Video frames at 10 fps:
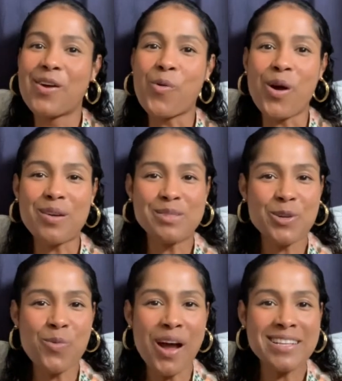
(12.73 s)
Welcome to
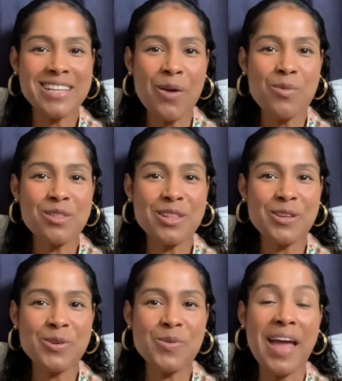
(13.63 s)
Wine Down with
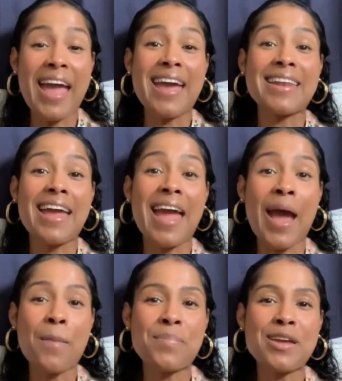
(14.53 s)
Lou and
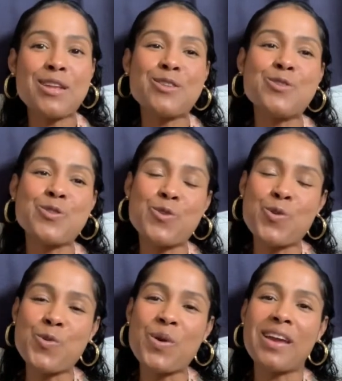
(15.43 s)
Happy
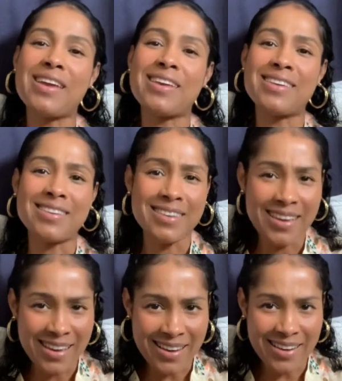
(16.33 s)
New
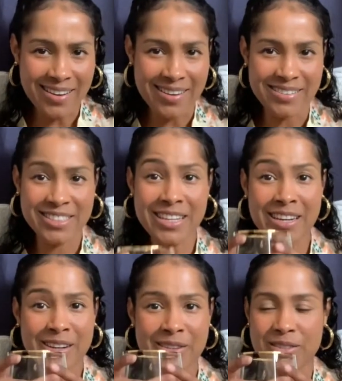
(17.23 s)
Year.
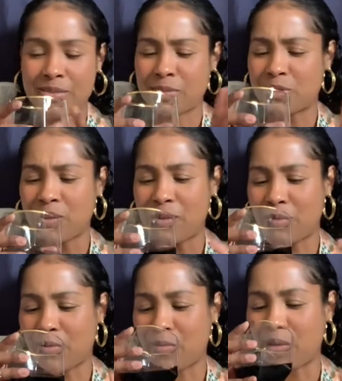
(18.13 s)
Cheers. Drink real
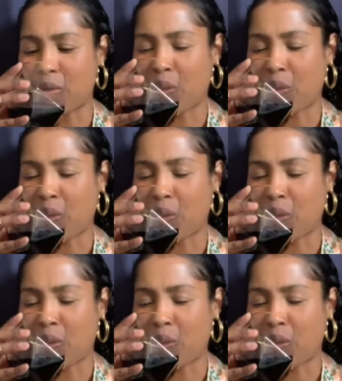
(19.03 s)
quick.